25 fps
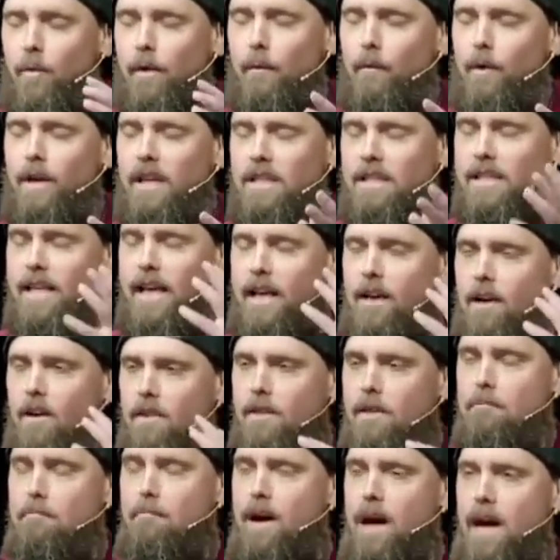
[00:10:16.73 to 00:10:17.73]
want to take on the
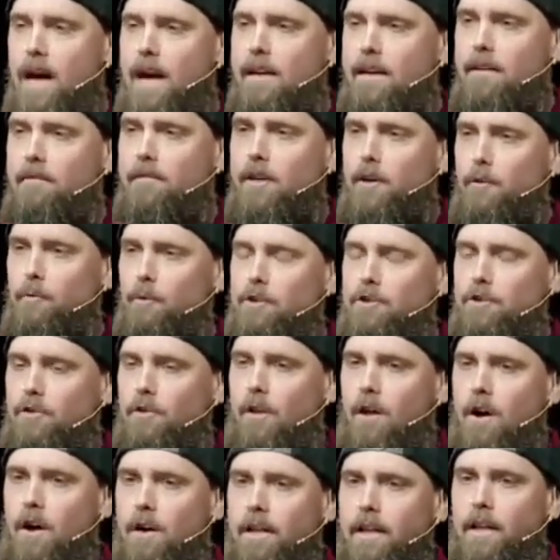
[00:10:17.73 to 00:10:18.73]
mind of the original
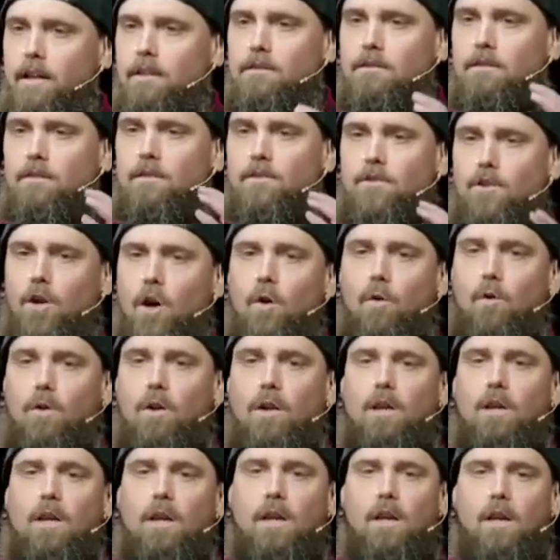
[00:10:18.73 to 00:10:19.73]
audience. So,
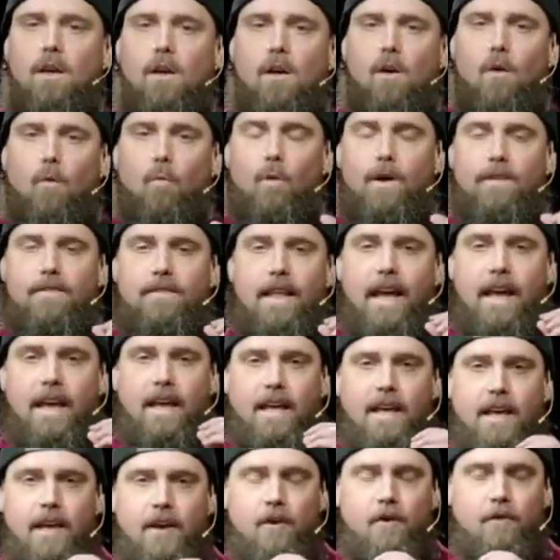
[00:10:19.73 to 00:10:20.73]
when they
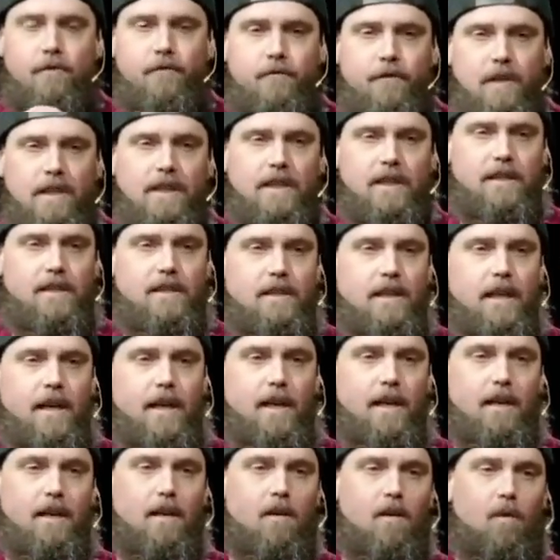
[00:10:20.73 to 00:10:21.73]
hear
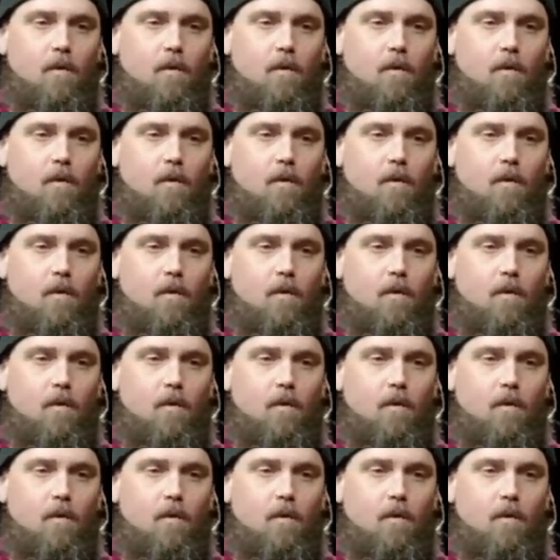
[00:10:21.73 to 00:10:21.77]
Philistine,